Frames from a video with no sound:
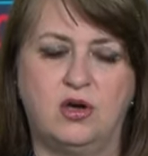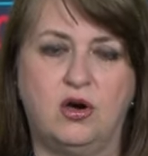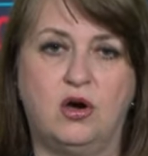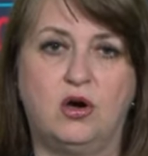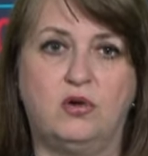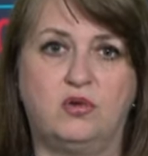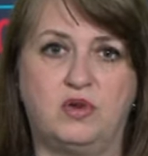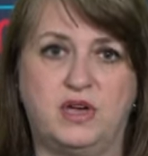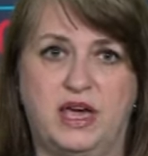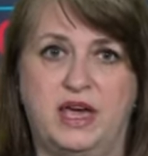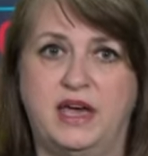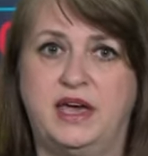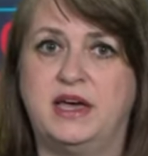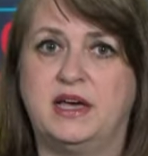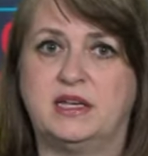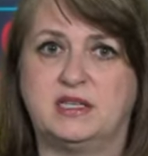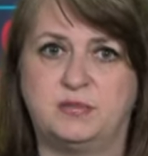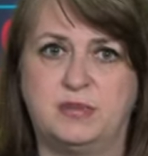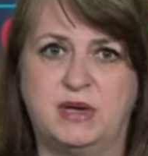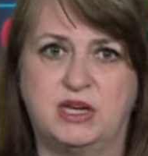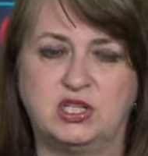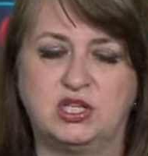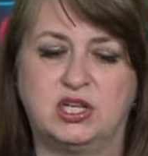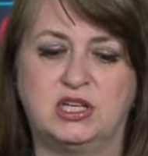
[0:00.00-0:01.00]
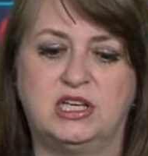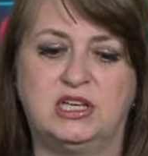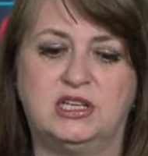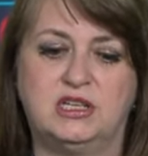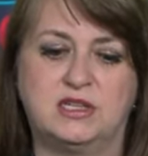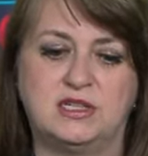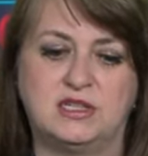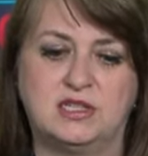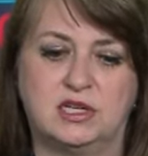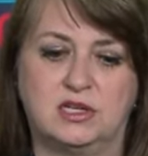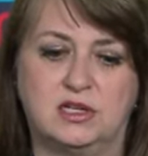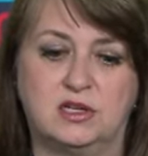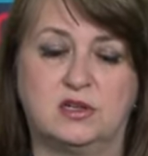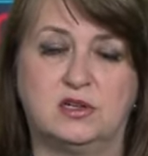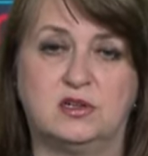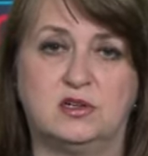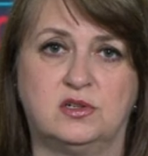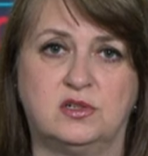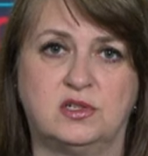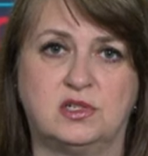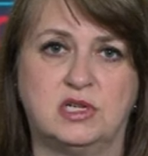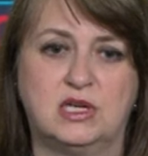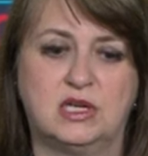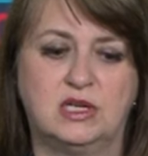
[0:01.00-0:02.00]
okay, especially in the
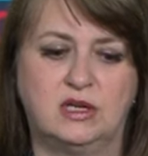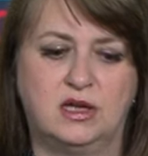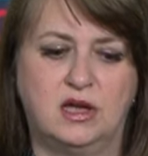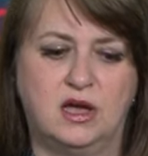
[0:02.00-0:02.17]
cyclicals.